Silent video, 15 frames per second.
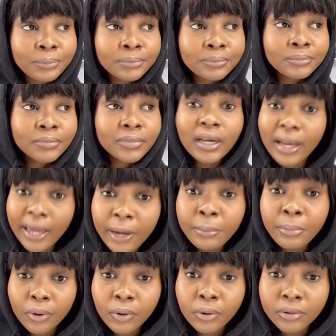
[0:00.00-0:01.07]
the
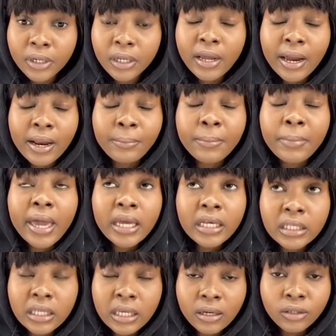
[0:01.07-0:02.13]
label did an
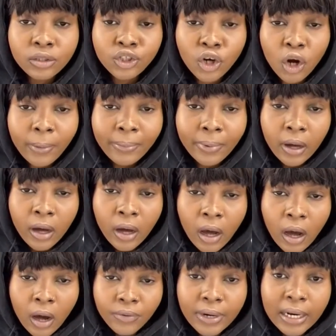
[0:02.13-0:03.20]
amazing job
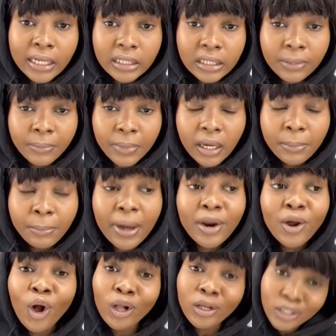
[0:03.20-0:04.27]
releasing me, but
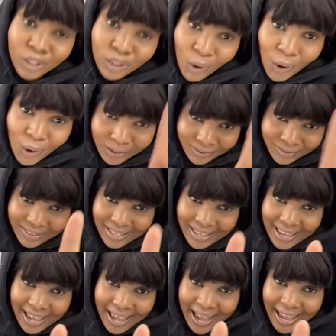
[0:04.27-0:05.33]
also an